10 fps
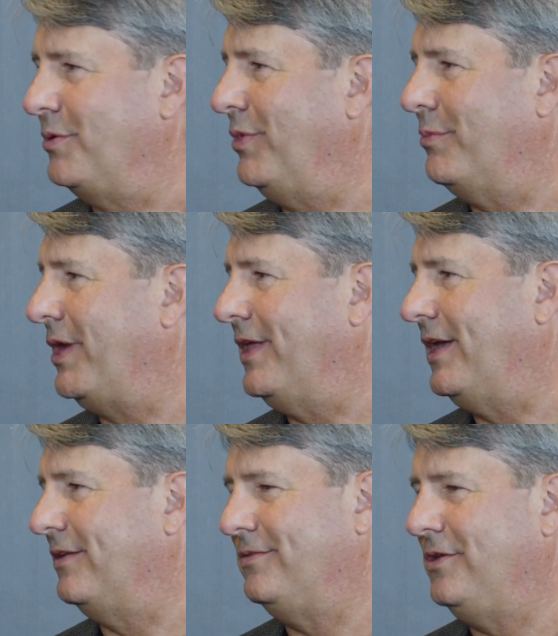mean by
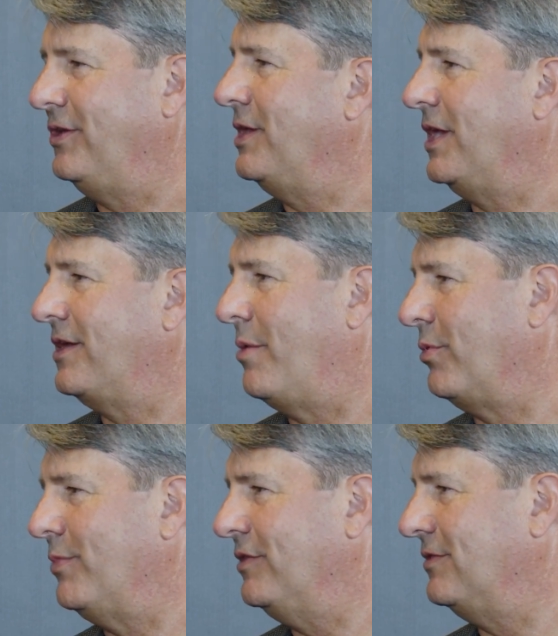that, you can get
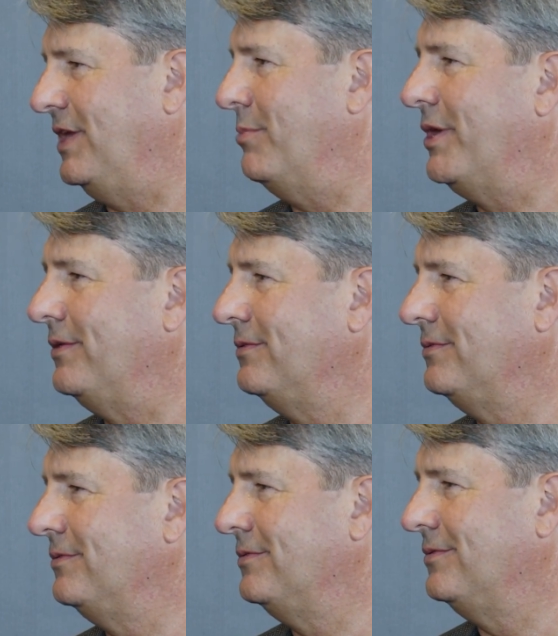compromised in email,
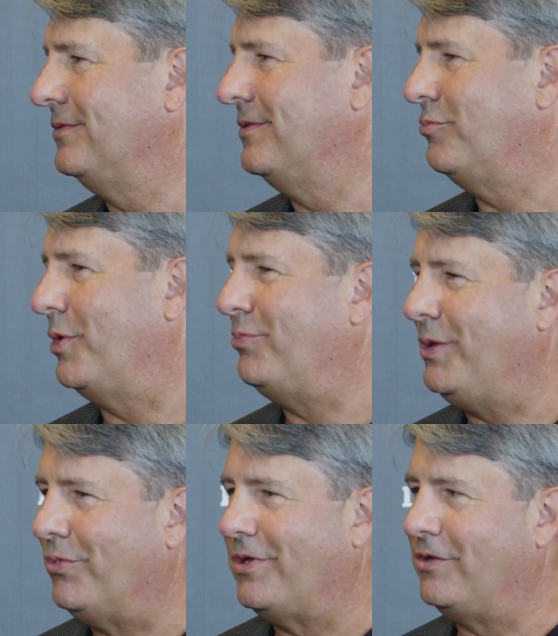but
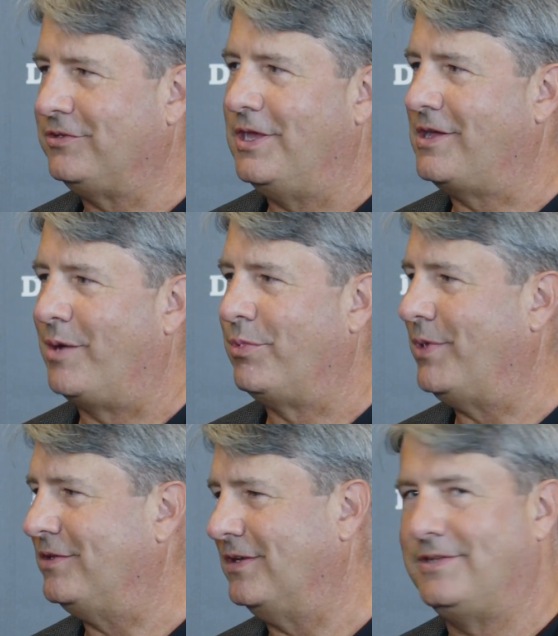people also get
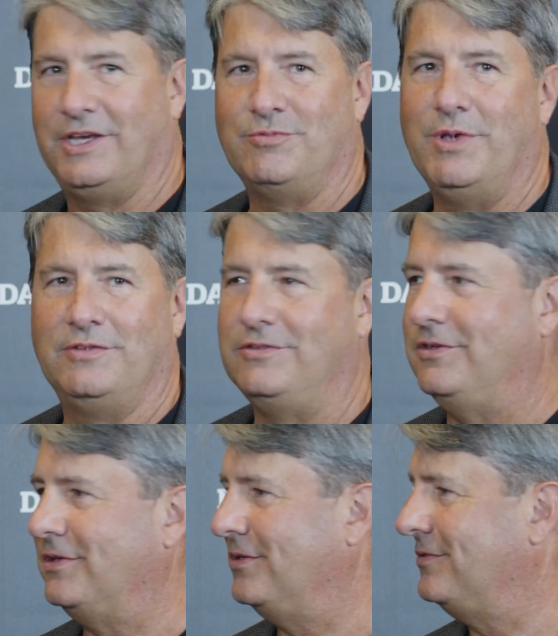compromised in text
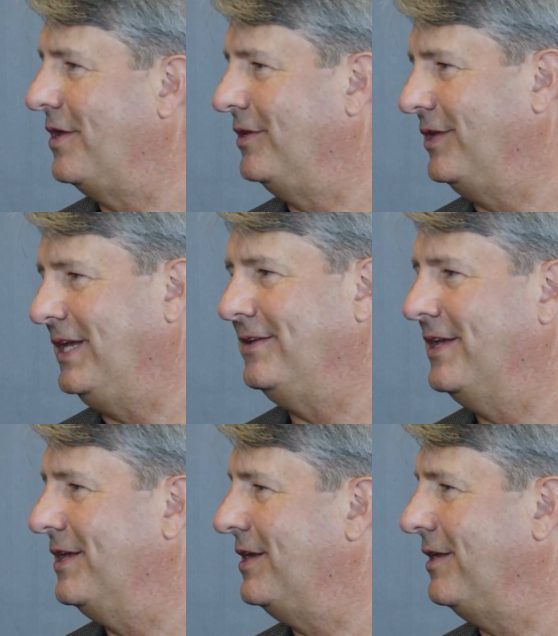messages, on
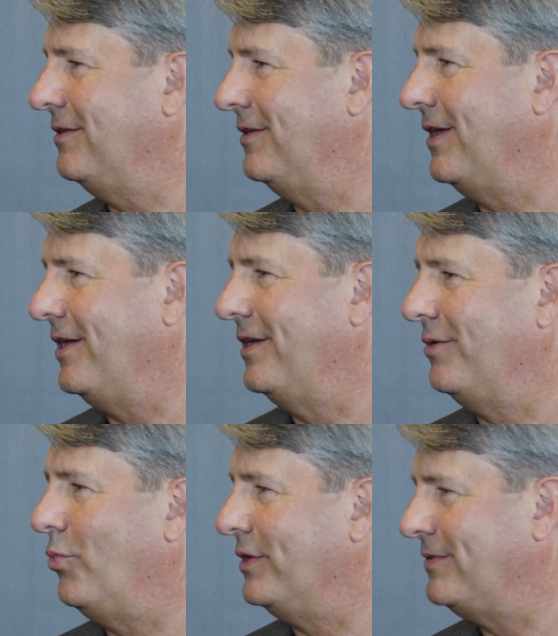LinkedIn,
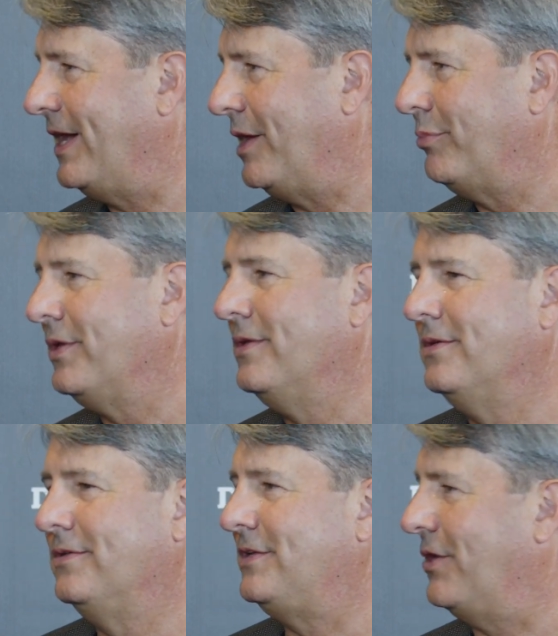on WhatsApp,
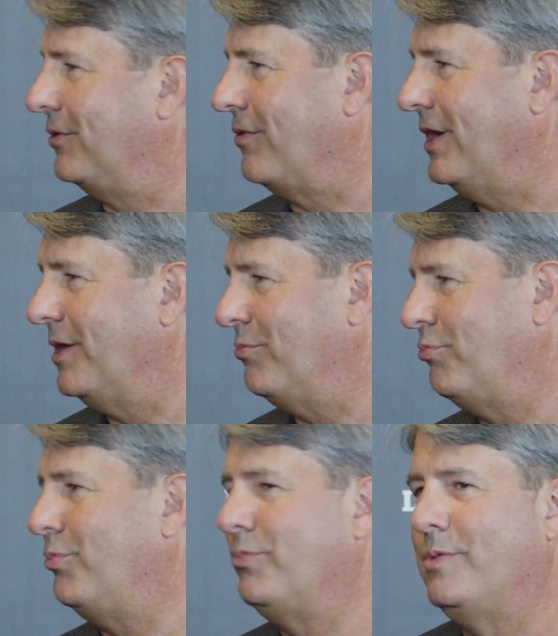Telegram,
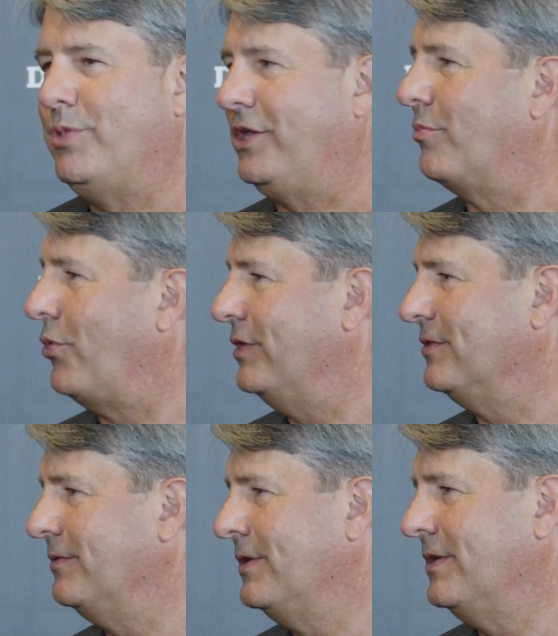pick your
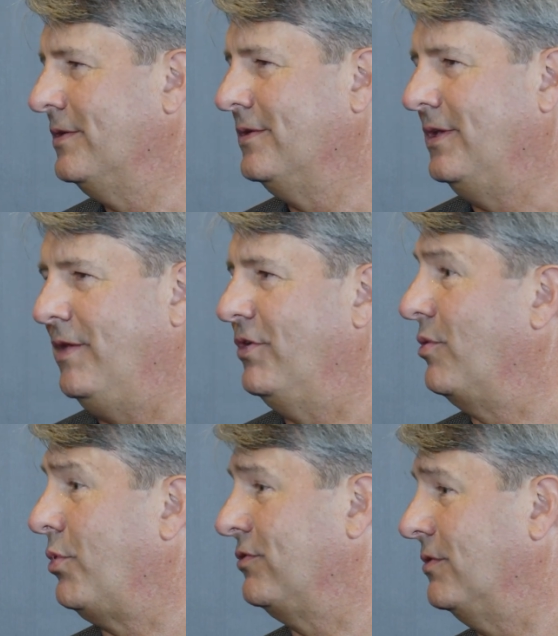poison, even your
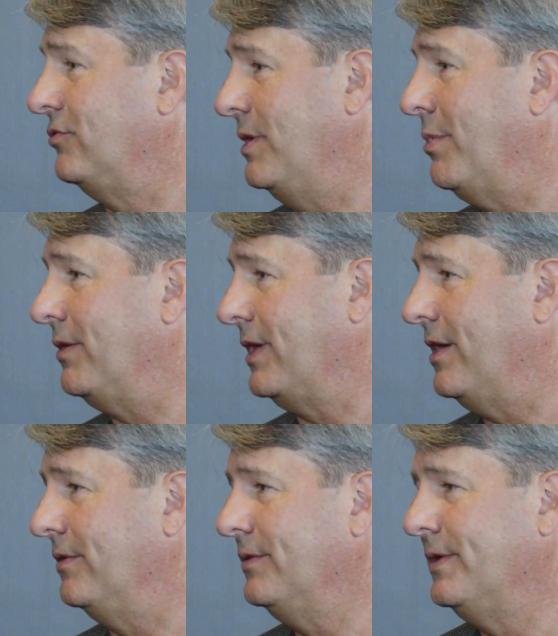personal Gmail account.